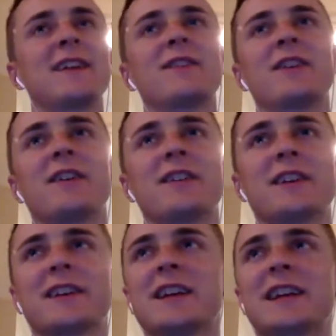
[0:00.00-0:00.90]
I don't know.
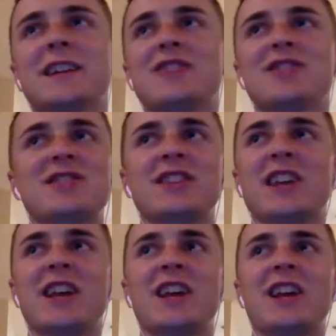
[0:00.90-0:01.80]
Like
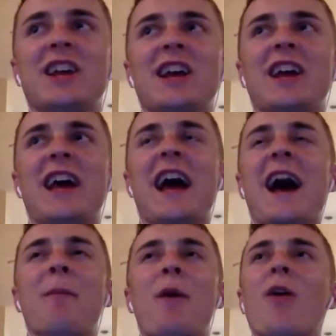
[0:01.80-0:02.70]
just
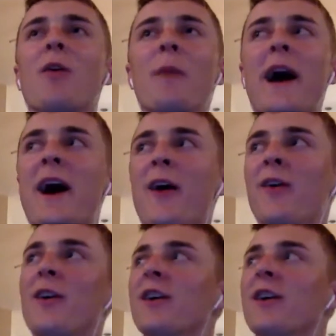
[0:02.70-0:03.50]
I'm all about